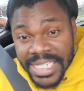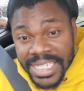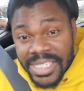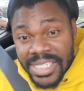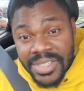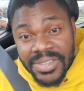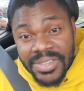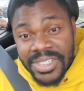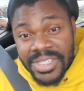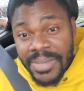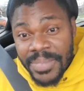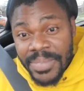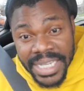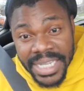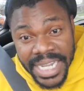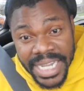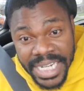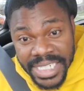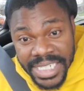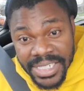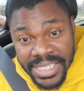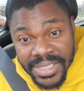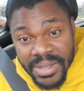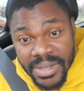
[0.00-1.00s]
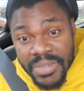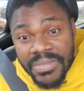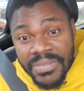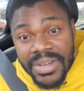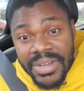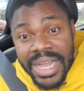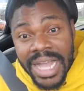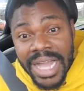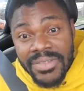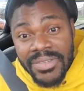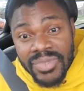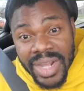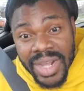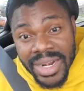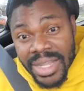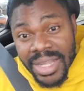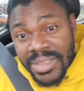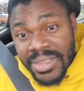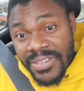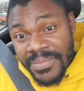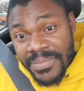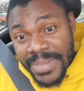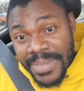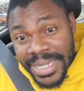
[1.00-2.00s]
because he's going to receive a lot of
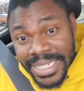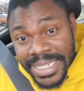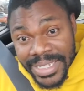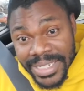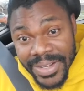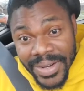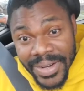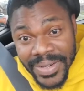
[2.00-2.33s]
applications